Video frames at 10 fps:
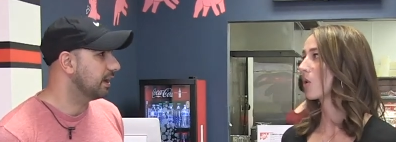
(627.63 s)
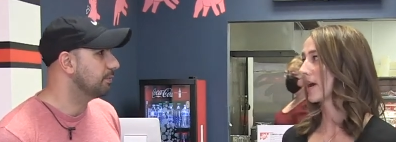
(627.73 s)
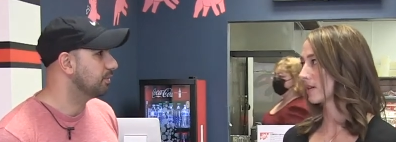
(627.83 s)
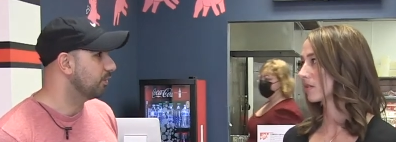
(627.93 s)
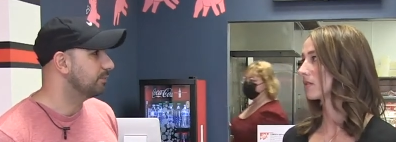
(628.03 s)
Speaker 1: tab
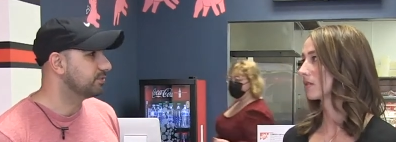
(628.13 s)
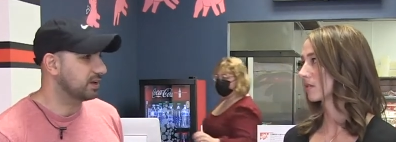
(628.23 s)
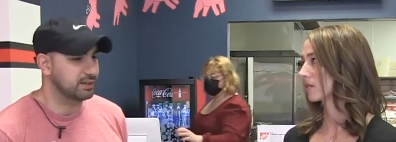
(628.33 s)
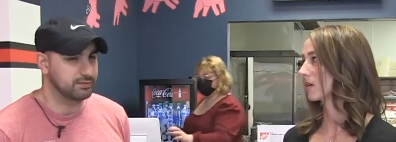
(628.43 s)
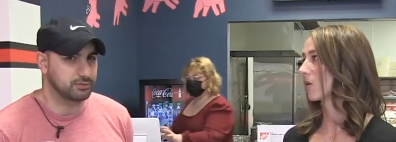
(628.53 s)
okay. on the
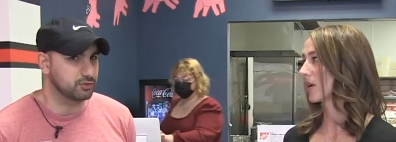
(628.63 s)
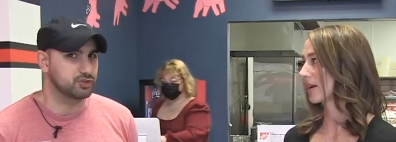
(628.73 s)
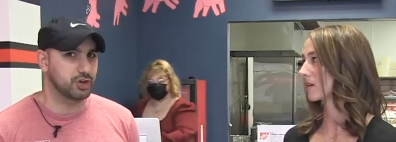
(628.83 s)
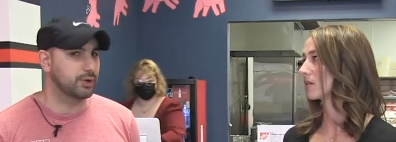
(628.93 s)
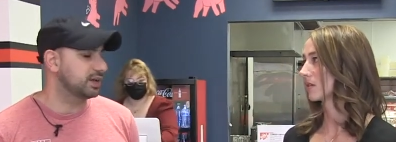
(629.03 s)
website and okay.
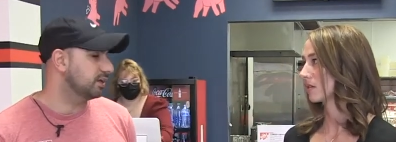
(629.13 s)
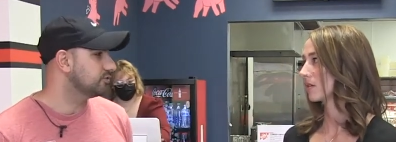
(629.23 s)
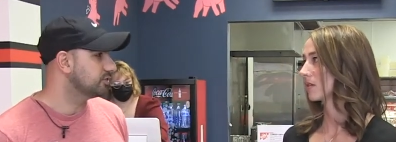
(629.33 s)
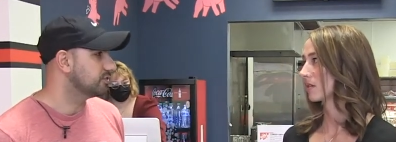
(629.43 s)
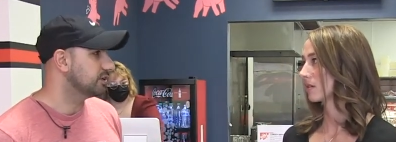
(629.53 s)
just show any
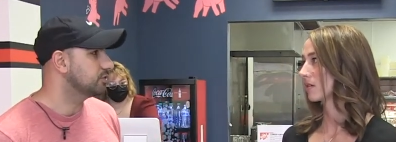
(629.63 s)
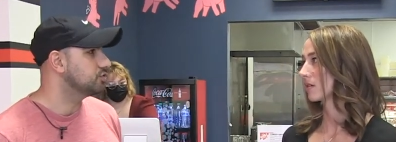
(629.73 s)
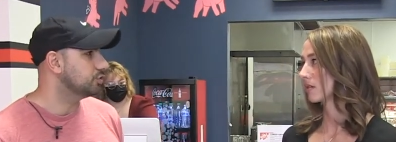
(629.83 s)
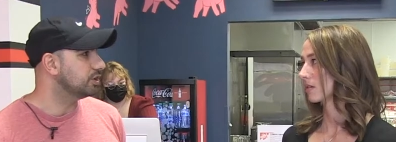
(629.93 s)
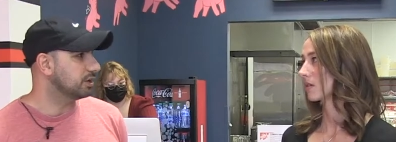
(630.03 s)
interest. They can
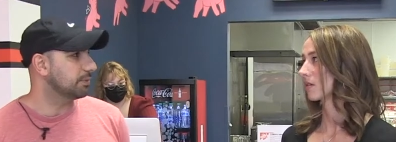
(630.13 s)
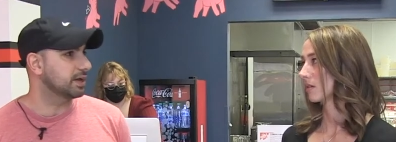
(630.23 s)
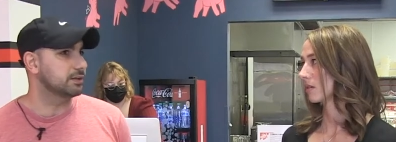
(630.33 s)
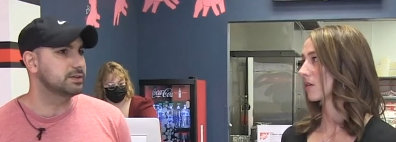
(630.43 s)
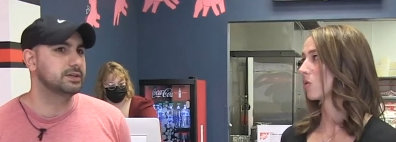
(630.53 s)
shoot an
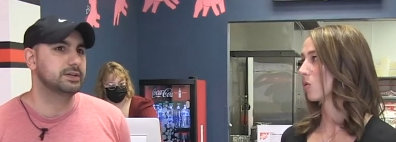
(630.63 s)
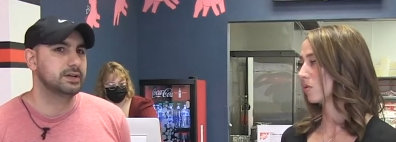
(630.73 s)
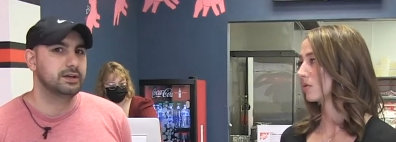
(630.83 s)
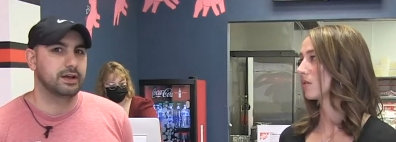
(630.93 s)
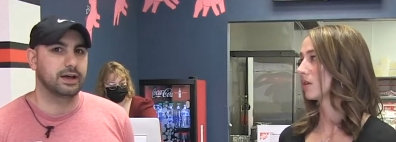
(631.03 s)
email.
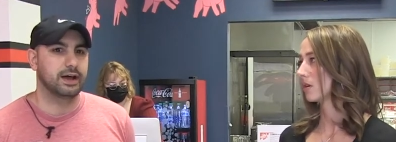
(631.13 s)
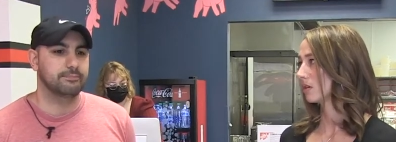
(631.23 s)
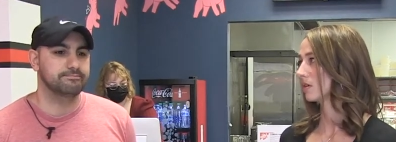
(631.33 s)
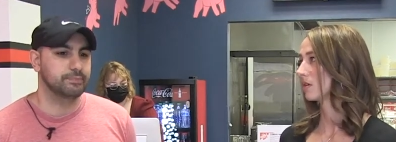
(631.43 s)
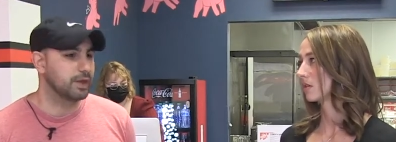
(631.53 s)
Cool.
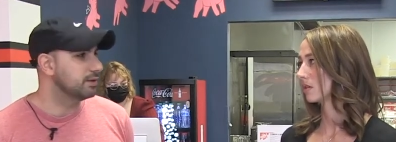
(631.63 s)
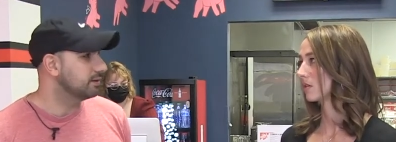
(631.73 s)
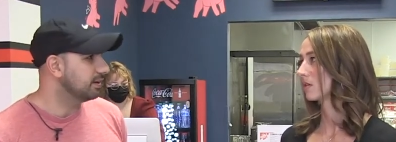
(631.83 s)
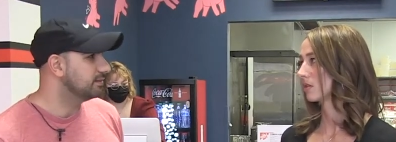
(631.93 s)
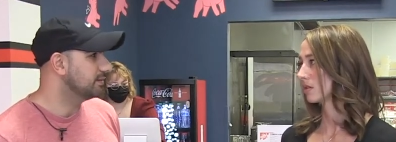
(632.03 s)
Um,
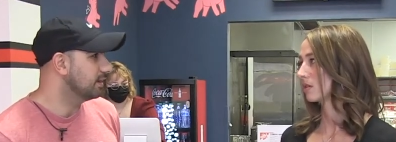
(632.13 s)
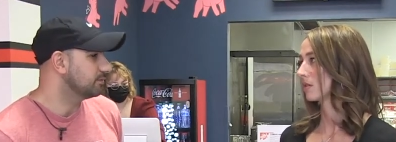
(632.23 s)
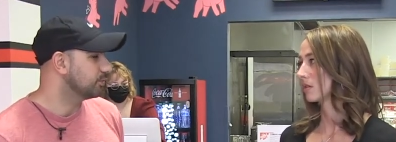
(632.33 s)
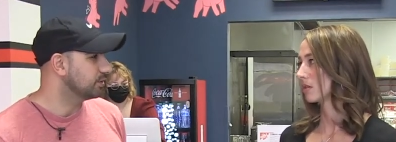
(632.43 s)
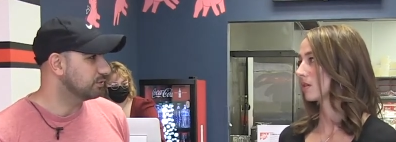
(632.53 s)
and, and yeah,
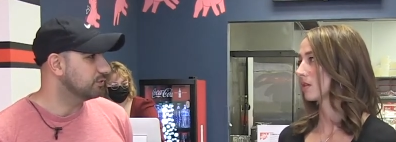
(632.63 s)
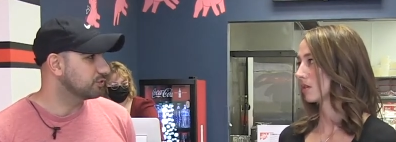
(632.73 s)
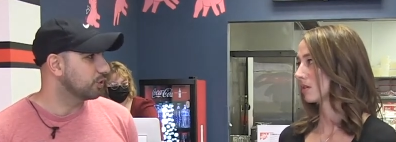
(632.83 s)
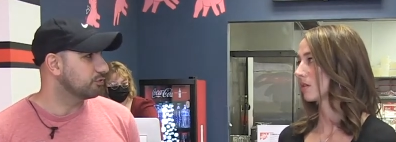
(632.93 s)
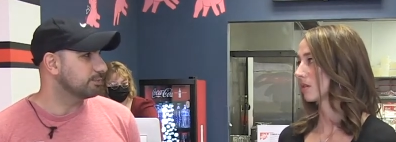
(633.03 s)
we
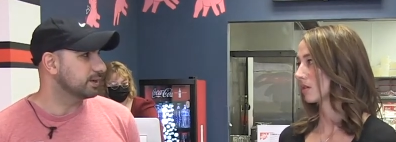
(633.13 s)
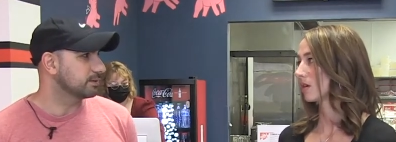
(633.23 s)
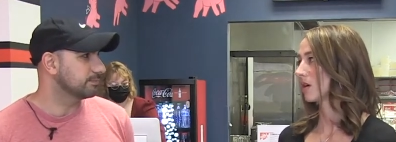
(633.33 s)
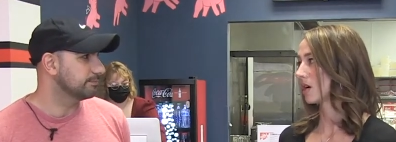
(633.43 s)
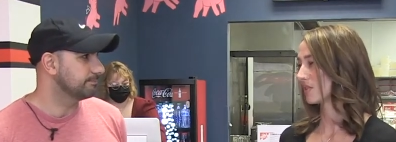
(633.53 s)
just go from
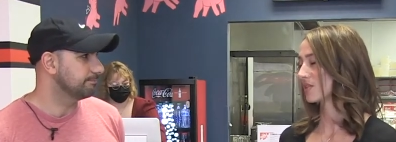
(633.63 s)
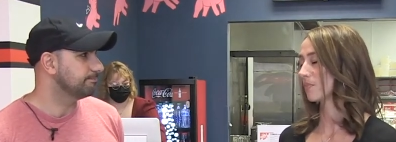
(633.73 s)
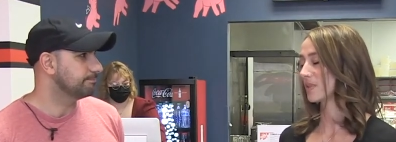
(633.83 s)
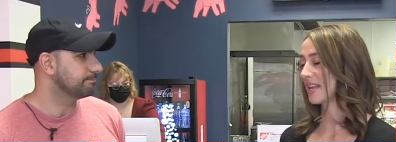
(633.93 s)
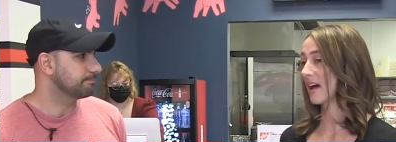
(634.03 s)
there.
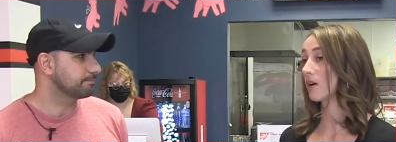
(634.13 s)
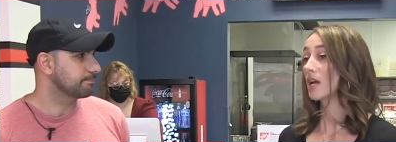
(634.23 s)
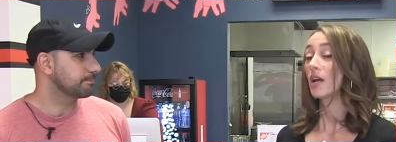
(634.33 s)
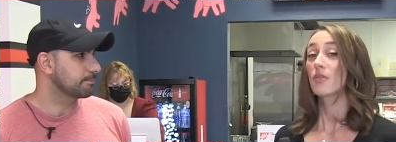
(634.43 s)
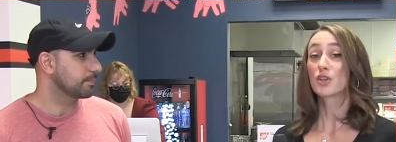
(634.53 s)
Speaker 2: Awesome. Now,
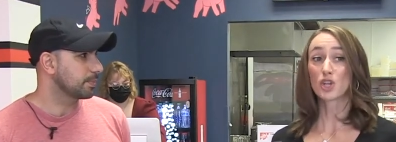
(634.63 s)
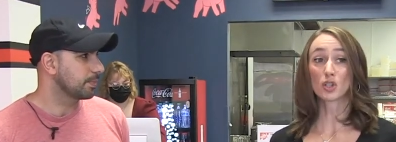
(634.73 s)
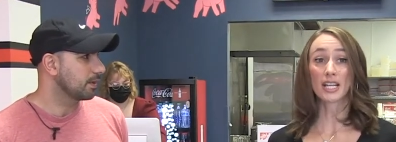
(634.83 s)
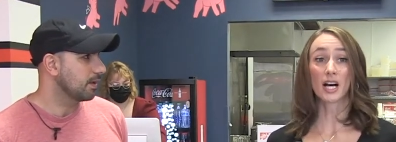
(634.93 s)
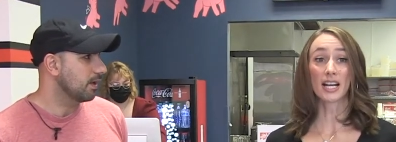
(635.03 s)
the Chili